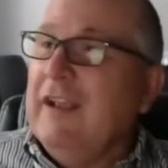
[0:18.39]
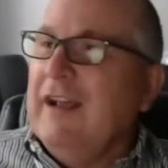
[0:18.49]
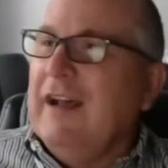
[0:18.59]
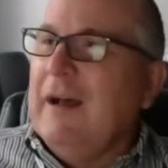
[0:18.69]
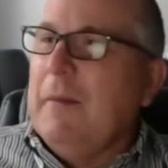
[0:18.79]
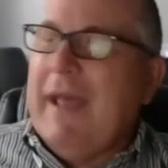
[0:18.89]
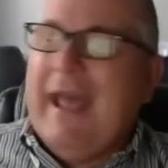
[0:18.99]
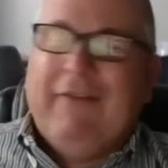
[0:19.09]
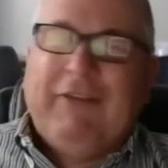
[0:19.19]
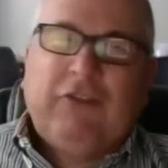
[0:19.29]
um,
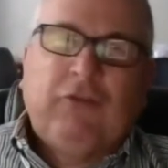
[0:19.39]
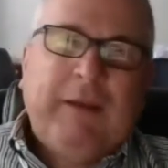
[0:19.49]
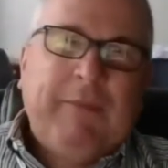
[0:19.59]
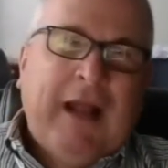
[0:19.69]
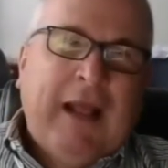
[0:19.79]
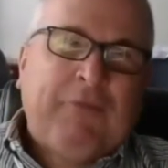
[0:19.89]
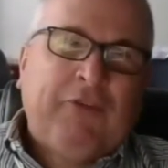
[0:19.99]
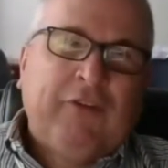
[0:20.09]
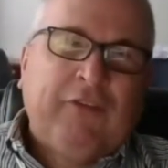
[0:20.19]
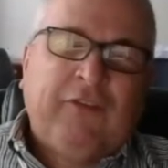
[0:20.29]
having treatment
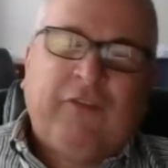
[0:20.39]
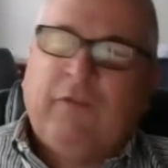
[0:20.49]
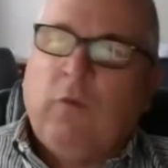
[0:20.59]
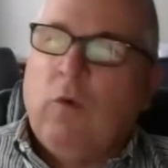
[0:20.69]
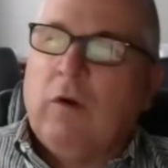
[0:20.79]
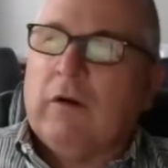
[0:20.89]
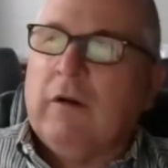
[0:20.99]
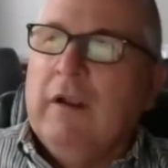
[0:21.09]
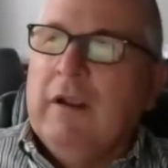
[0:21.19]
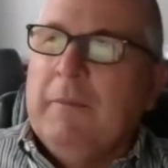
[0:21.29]
options for